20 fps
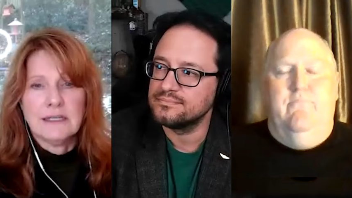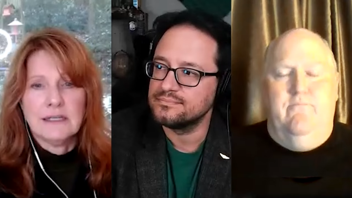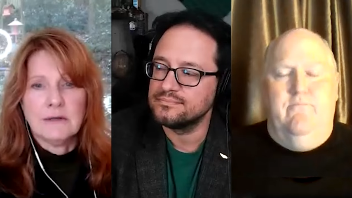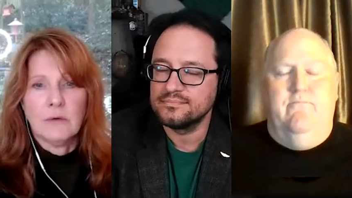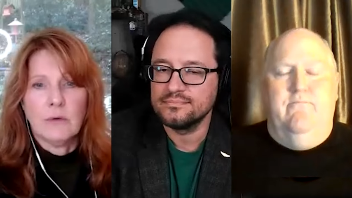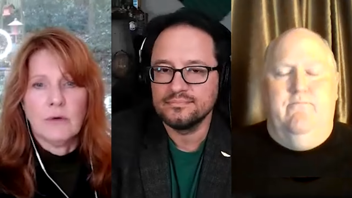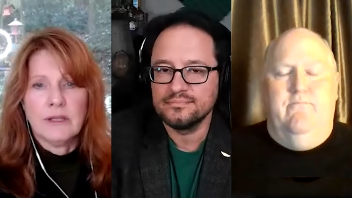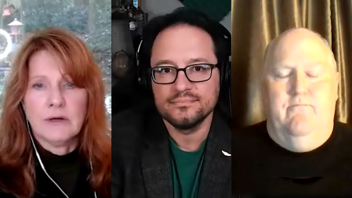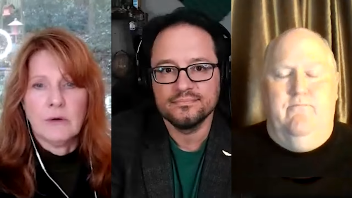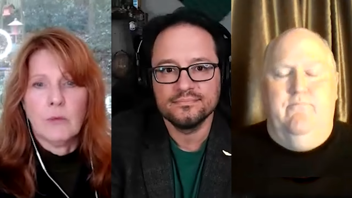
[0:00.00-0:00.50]
Speaker 1: you
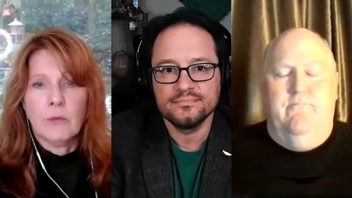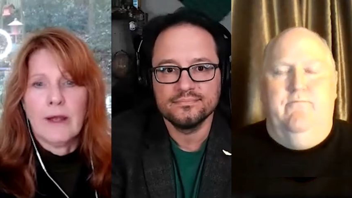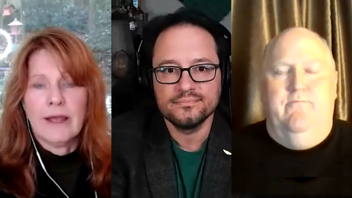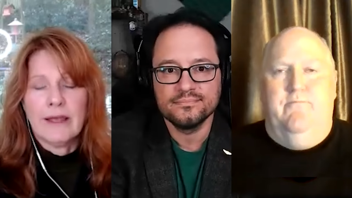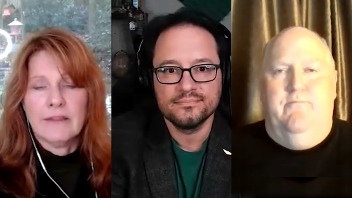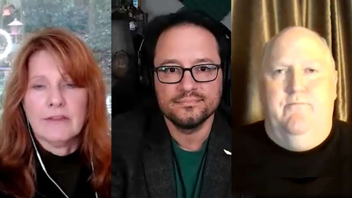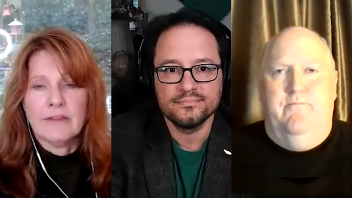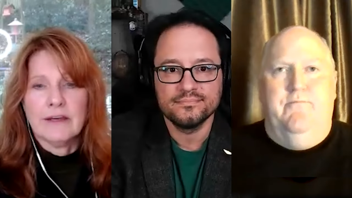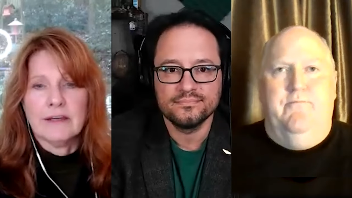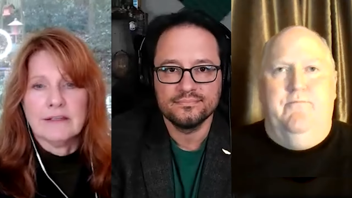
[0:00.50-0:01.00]
know in a
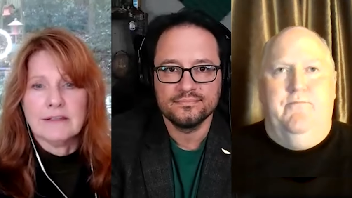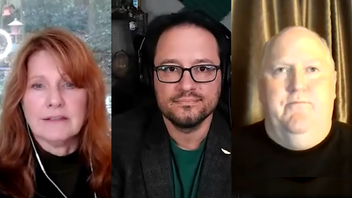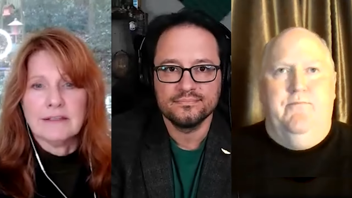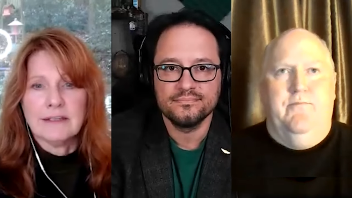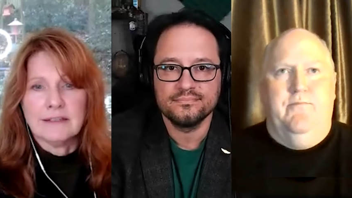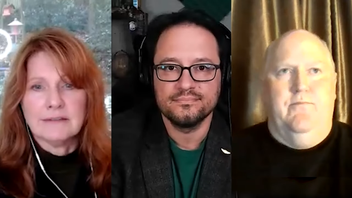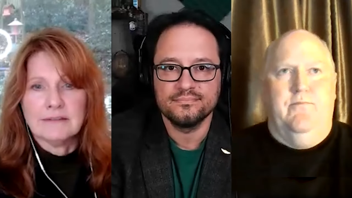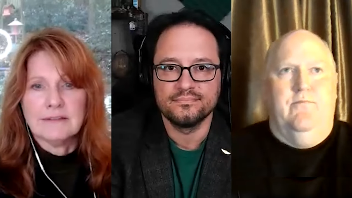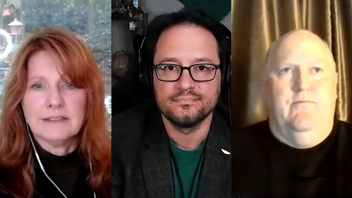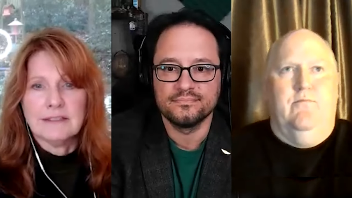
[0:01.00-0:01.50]
way that
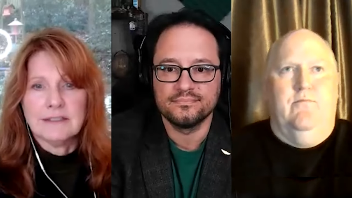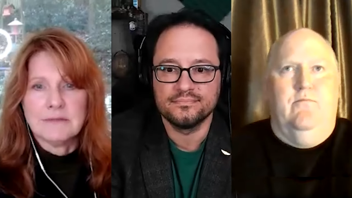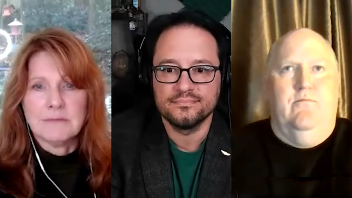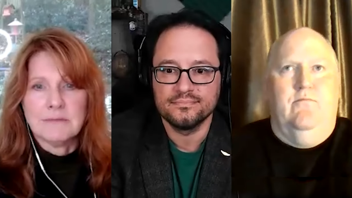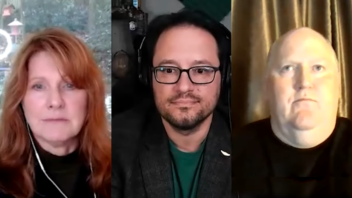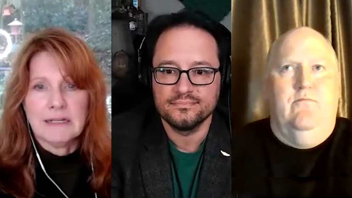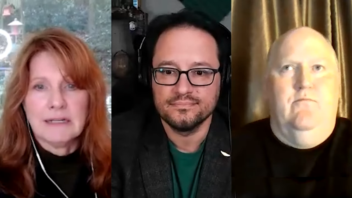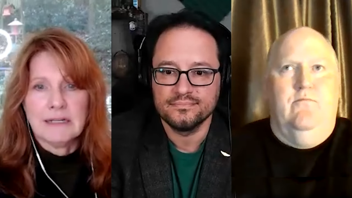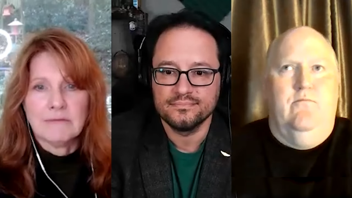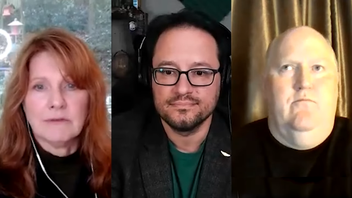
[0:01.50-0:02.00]
that is
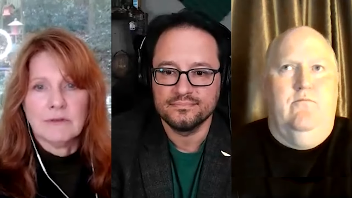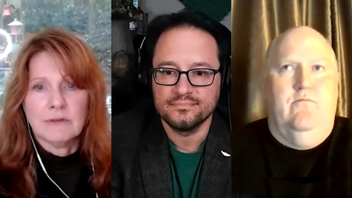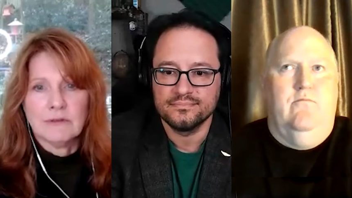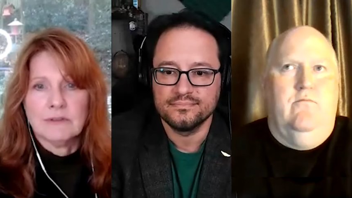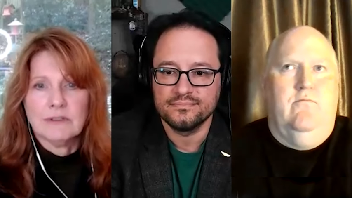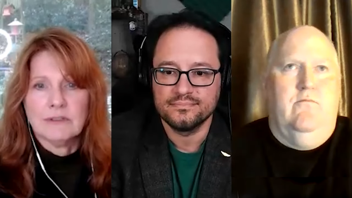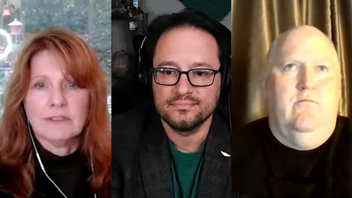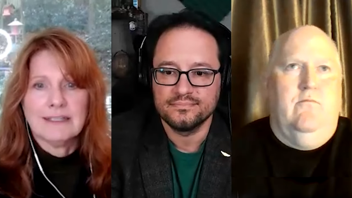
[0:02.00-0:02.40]
meaningful